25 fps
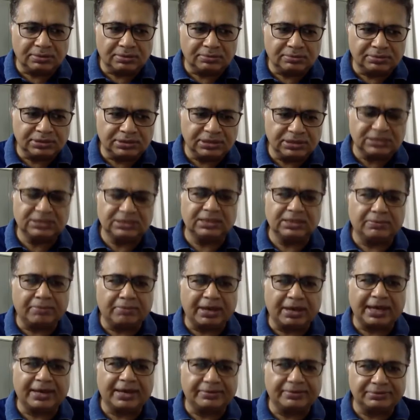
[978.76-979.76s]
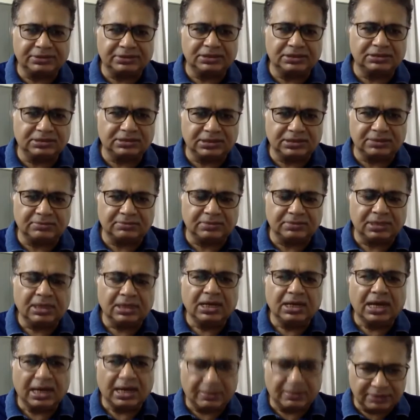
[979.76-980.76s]
system, backup system.
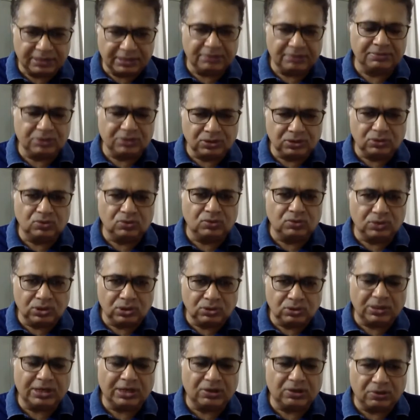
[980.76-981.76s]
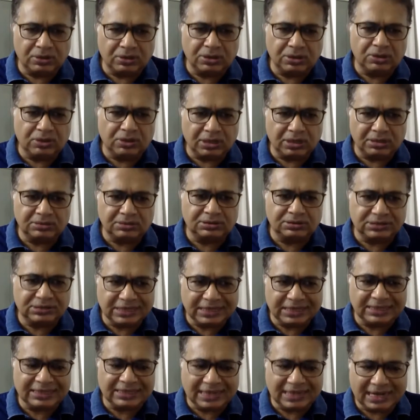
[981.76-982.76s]
Are they, you are
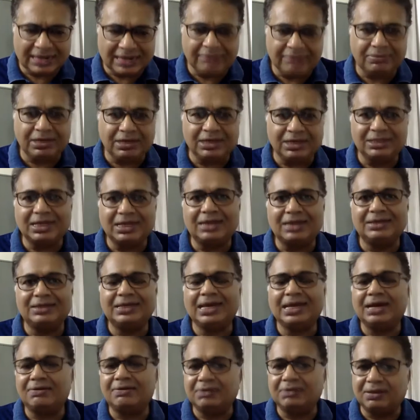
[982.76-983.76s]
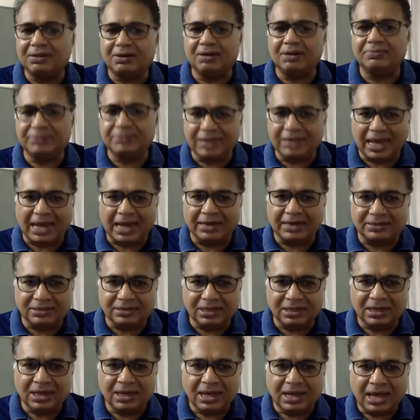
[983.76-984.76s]
telling me that they have developed that,
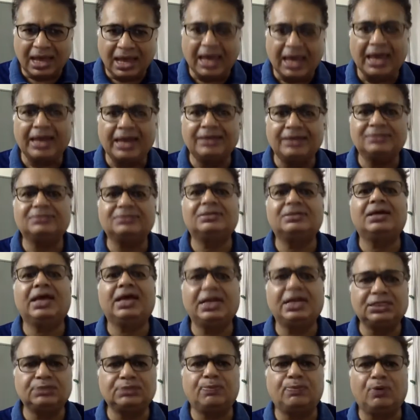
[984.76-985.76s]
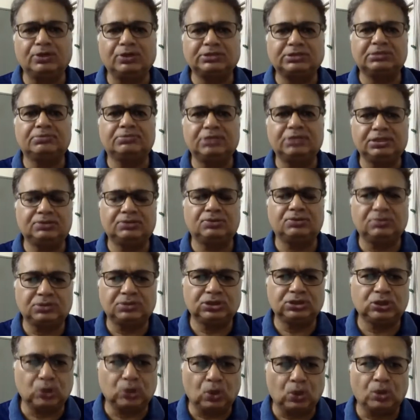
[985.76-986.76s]
and it's possible to
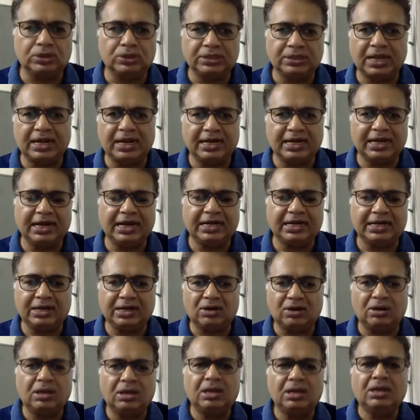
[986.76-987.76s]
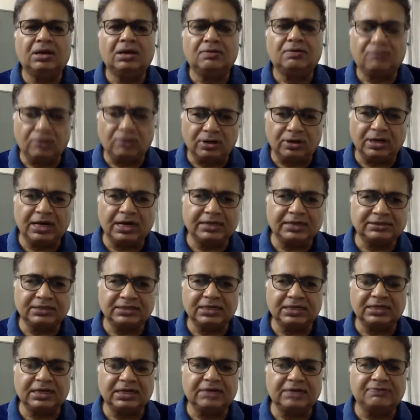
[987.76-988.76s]
store that data for, let's say,
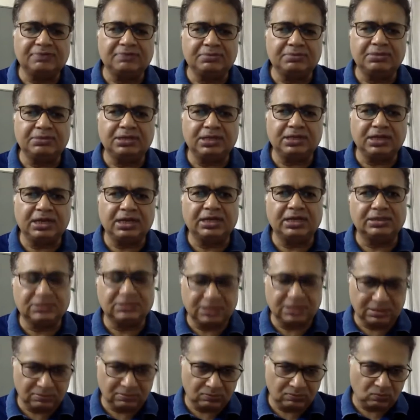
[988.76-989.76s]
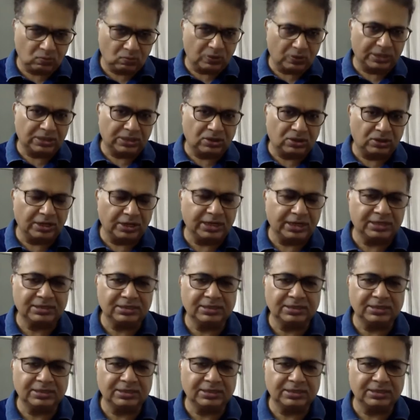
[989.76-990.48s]
10, 15 years and work on it?